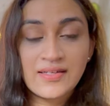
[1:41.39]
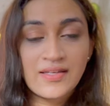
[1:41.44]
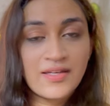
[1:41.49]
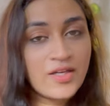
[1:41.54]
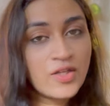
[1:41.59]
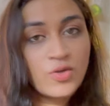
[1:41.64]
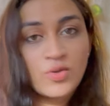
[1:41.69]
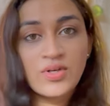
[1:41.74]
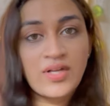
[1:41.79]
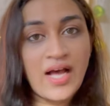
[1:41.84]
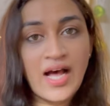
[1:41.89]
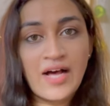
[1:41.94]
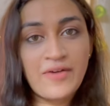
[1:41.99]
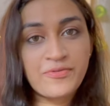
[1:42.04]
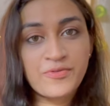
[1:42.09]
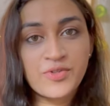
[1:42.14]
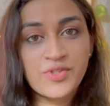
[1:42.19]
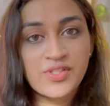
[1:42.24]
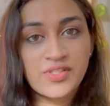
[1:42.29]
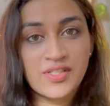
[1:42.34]
You don't have
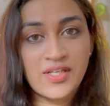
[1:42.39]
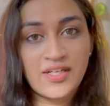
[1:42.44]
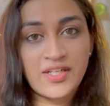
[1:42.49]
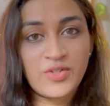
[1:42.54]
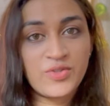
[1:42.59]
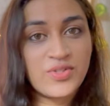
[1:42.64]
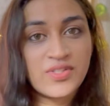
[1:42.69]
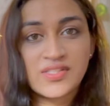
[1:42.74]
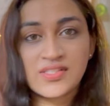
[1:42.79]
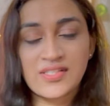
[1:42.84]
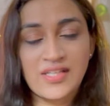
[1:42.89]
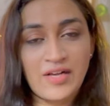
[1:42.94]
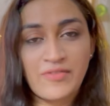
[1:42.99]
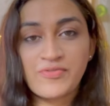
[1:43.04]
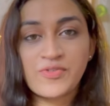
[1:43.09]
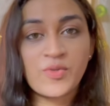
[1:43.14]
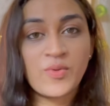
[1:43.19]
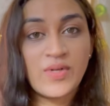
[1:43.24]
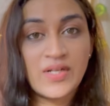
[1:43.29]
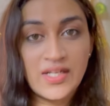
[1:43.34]
to study, you just have
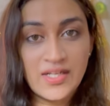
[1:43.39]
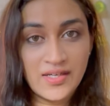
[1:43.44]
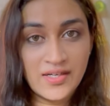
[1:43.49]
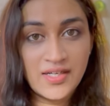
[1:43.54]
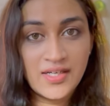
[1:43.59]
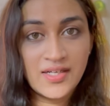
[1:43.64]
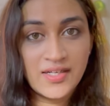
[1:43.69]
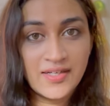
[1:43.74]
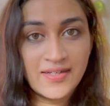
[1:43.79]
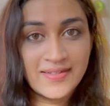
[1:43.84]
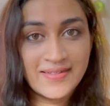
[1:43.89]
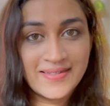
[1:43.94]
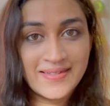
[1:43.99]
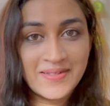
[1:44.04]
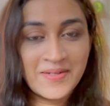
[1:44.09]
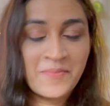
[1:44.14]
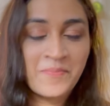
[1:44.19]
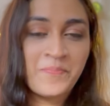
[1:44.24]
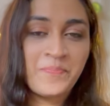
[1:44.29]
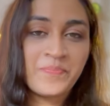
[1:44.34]
to learn.
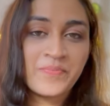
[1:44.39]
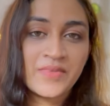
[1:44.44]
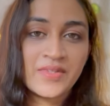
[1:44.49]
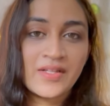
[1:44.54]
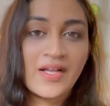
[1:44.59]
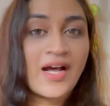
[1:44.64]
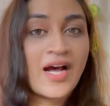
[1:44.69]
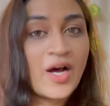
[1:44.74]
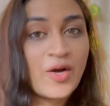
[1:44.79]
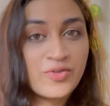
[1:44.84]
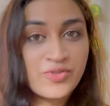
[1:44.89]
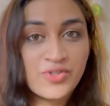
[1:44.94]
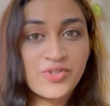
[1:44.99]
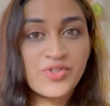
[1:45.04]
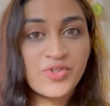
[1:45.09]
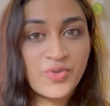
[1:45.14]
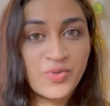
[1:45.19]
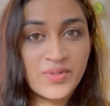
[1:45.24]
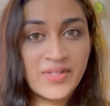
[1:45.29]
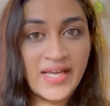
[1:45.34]
Now, how to
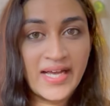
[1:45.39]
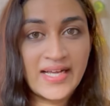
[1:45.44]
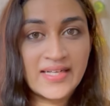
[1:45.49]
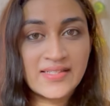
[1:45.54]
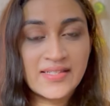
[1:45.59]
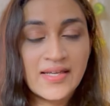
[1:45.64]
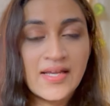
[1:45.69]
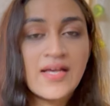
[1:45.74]
do that?